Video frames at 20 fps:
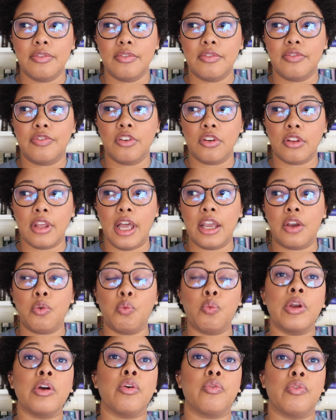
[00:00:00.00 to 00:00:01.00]
for like
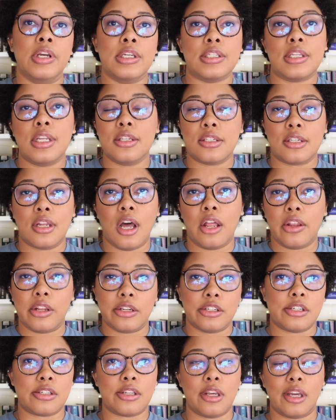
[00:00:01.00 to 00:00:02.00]
real reasons,
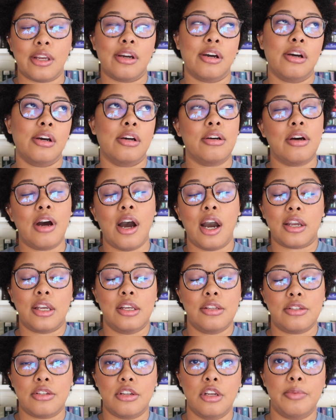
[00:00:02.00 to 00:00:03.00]
not just like, oh,
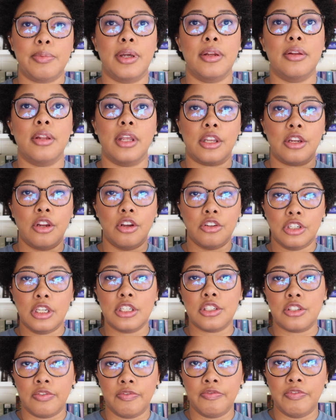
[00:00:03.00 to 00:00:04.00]
hockey's stupid. Like, no, she
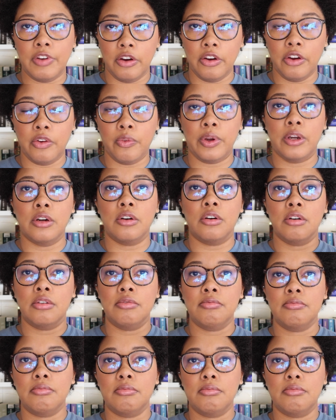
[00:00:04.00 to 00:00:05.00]
has very
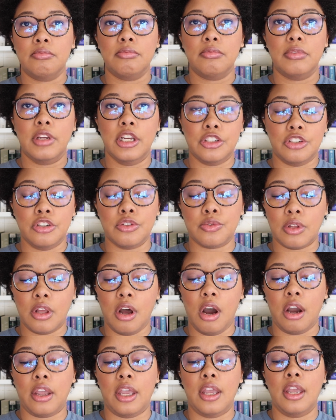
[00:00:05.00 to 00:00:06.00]
real issues with
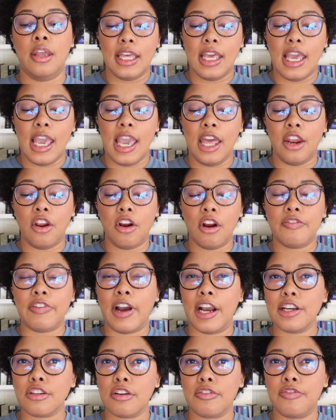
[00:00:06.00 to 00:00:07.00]
hockey. And her
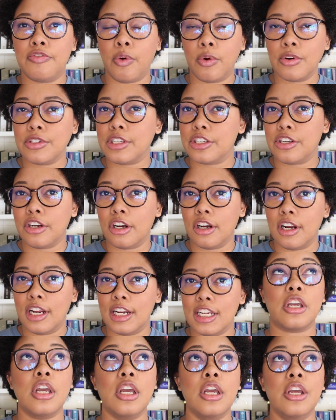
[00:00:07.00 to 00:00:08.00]
advisor forces her,
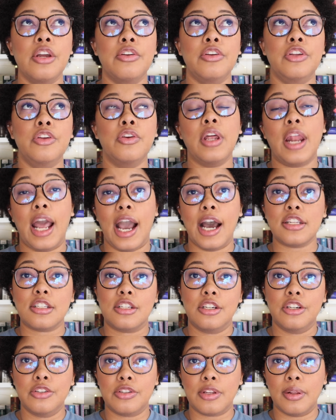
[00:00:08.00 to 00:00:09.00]
and you could ask
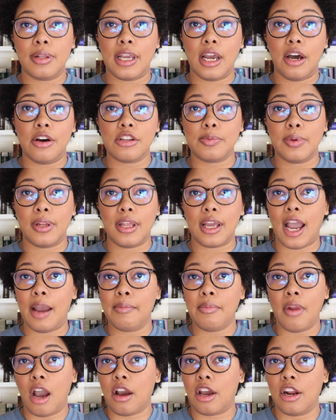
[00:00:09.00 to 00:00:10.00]
to do something else, but, like,
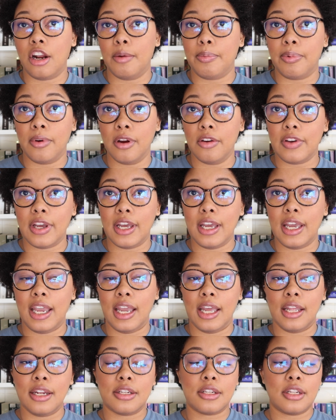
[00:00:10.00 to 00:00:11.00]
I'm not going to approve it.
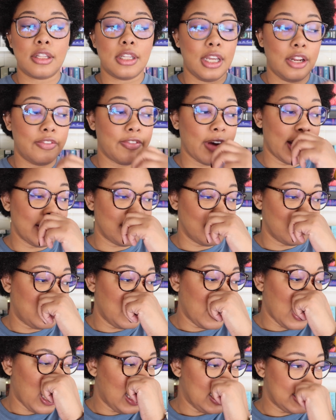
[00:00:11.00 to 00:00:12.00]
And the advisor
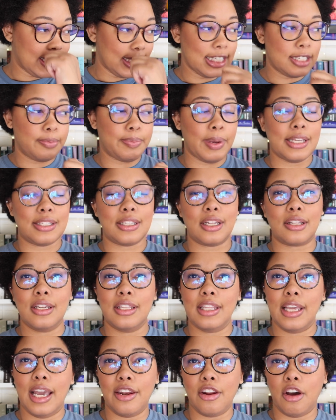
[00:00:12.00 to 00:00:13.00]
she has is basically
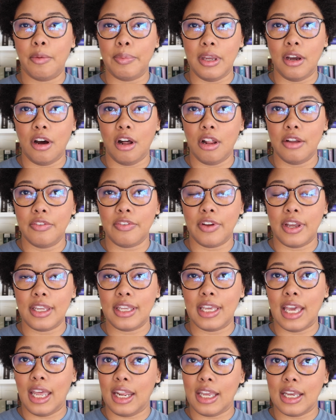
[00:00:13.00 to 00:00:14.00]
the end-all be-all of,
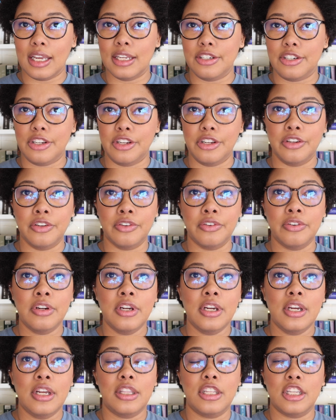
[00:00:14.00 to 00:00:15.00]
like, getting into
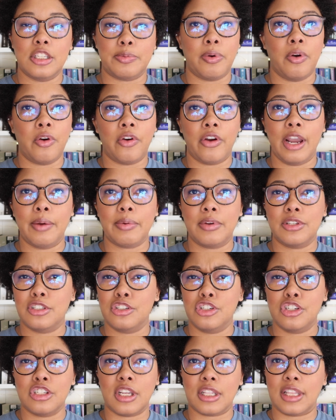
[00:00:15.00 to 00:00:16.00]
this program because
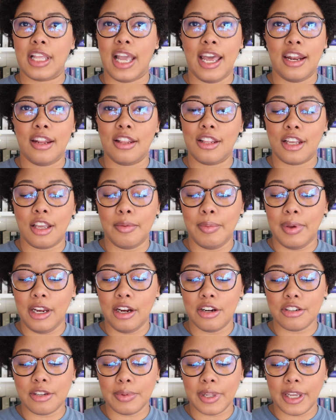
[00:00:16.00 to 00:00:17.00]
she's, like, the head of the committee
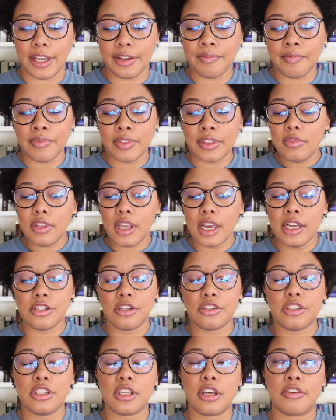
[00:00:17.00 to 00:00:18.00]
or something. And
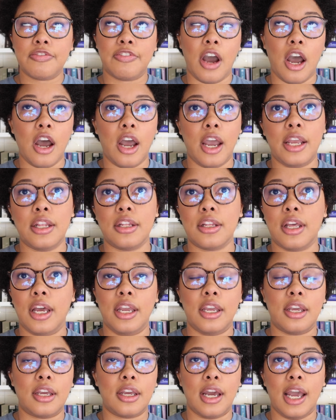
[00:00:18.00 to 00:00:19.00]
so she's like, fine,
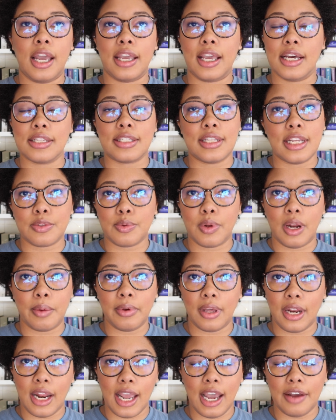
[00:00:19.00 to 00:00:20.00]
like, I guess that's what I'm
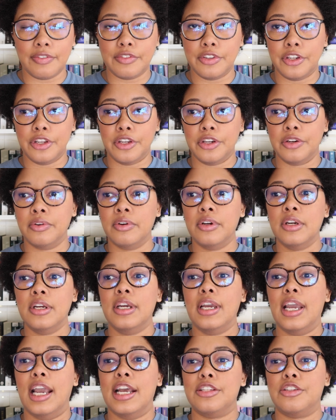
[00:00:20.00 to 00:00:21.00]
going to have to do.
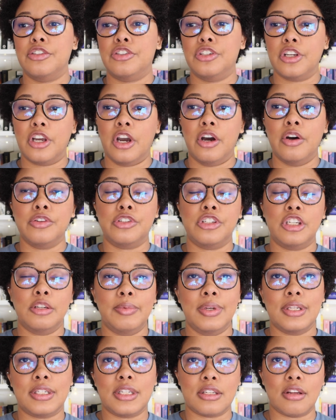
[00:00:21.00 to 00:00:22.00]
And so she goes, she
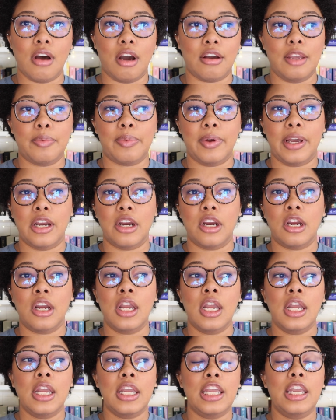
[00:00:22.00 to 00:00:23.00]
meets this hockey player.
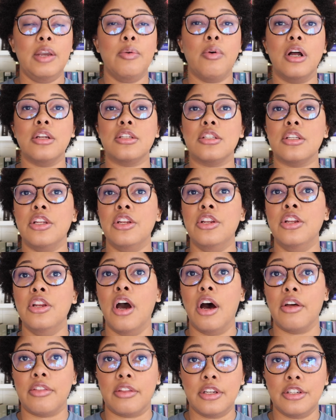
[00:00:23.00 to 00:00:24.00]
He wants
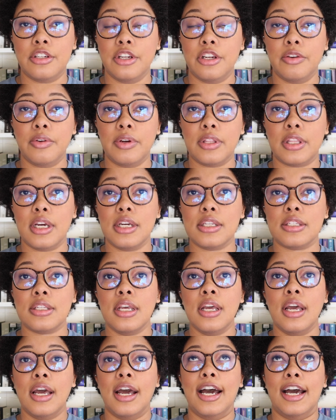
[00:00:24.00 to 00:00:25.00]
nothing to do with this.
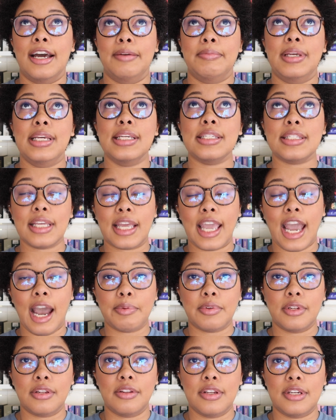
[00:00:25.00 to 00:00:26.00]
He's the
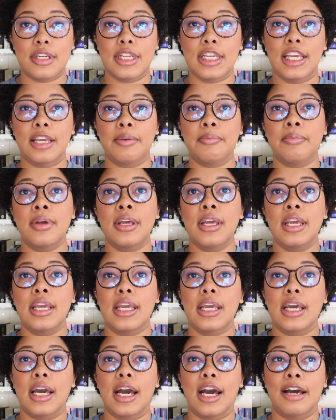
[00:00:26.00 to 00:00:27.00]
captain of the team.
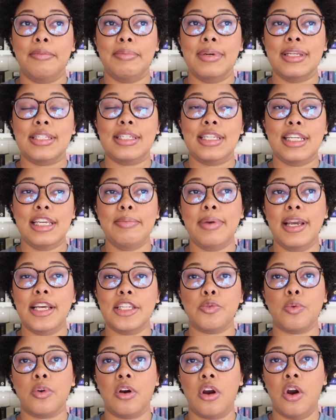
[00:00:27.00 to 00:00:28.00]
His
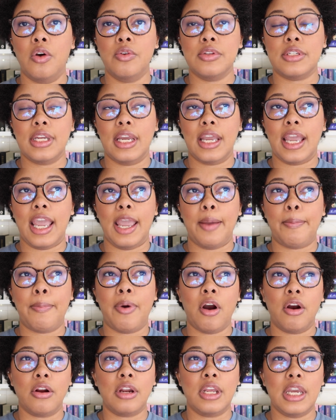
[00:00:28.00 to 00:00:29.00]
teammates were hosting a
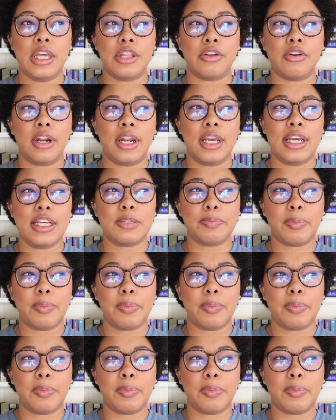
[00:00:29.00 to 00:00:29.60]
party either at his